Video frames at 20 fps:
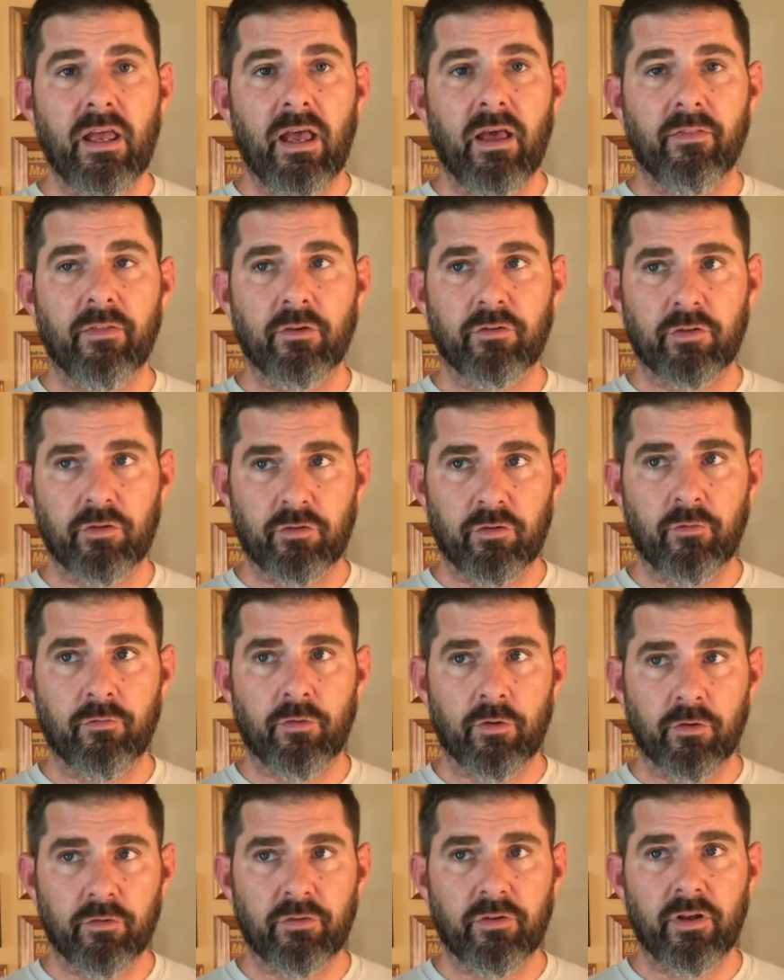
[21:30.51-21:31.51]
And this is the
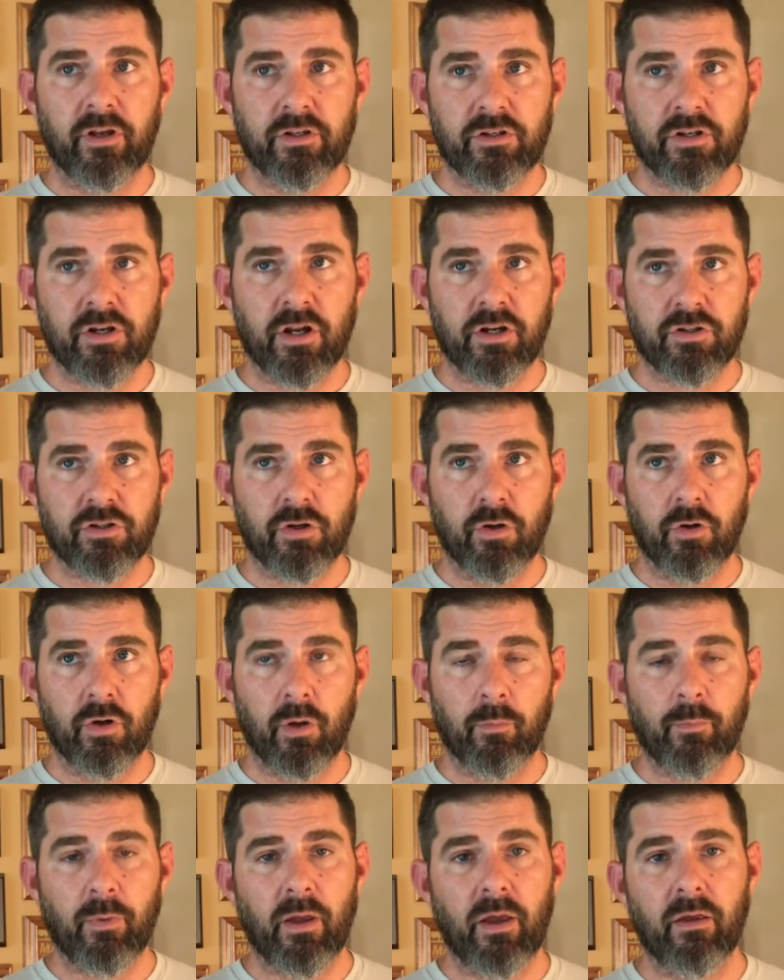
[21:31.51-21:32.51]
first stage that I showed
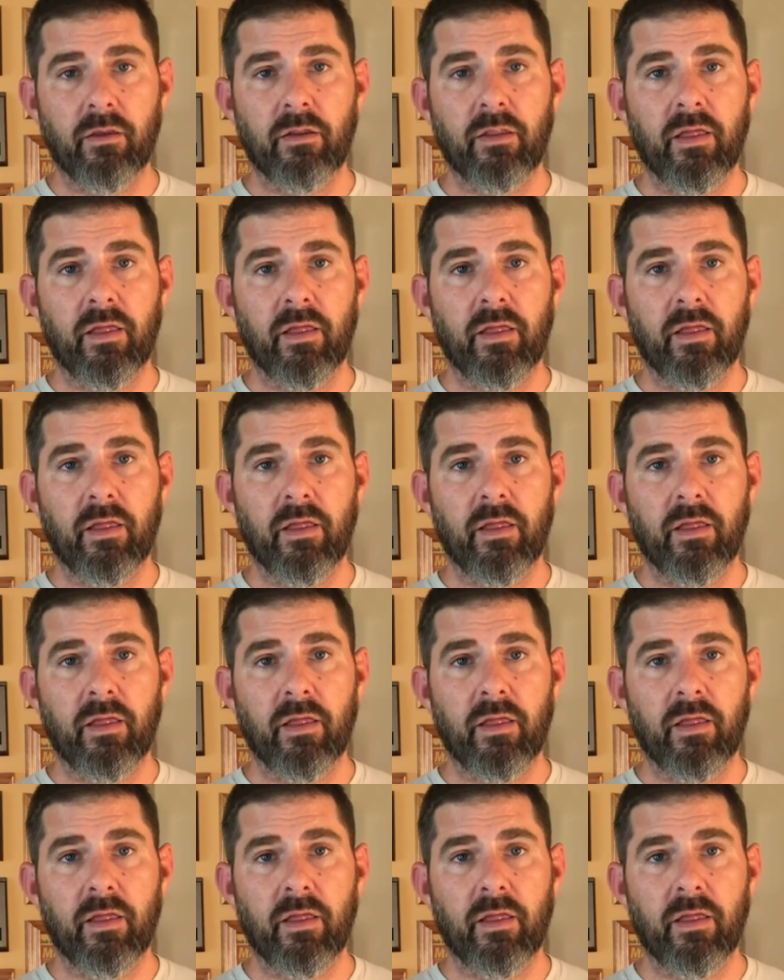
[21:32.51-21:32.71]
up at